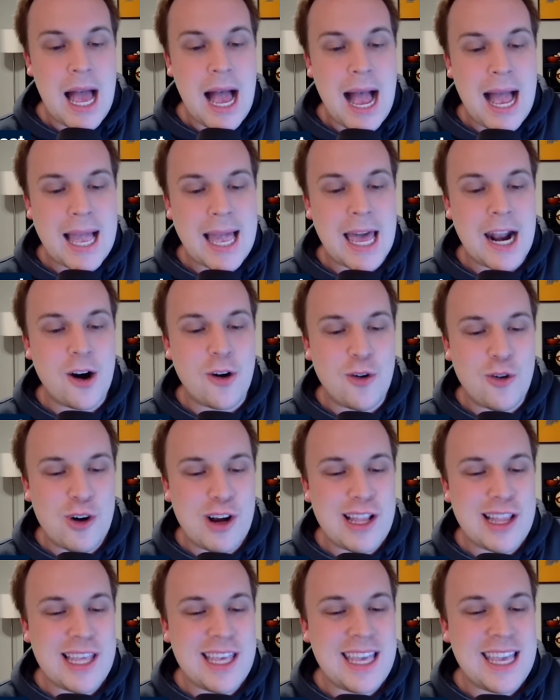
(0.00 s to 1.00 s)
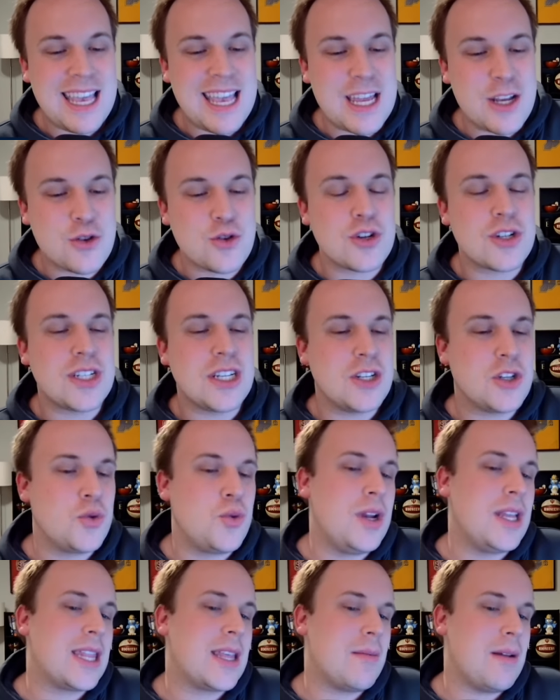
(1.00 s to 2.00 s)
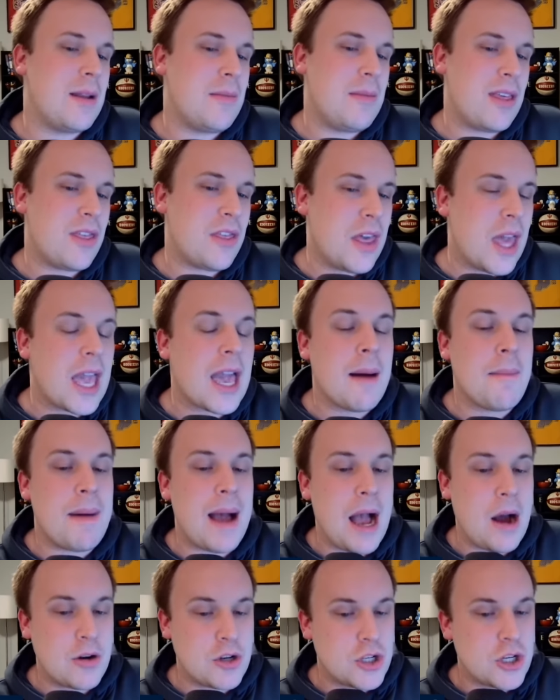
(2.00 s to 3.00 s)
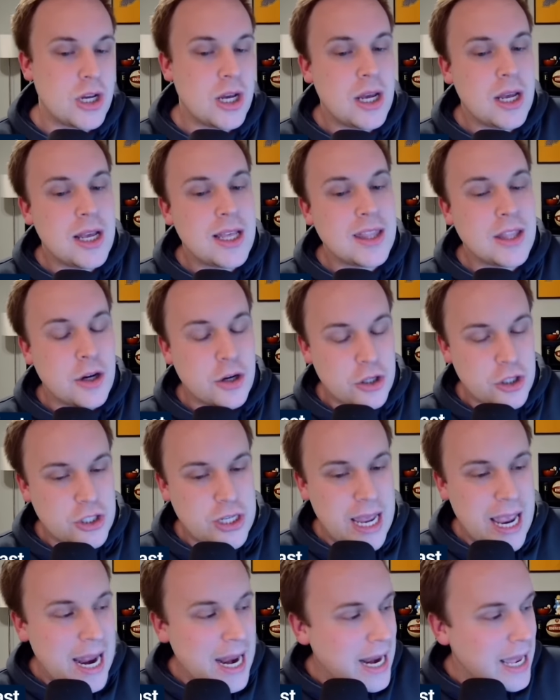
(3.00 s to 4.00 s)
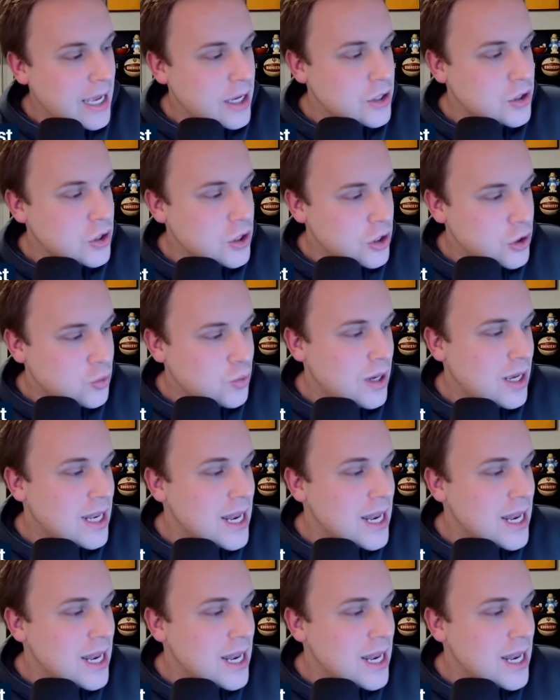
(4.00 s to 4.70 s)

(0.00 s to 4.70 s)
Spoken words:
I got a really interesting tweet that made me think about their standings this week.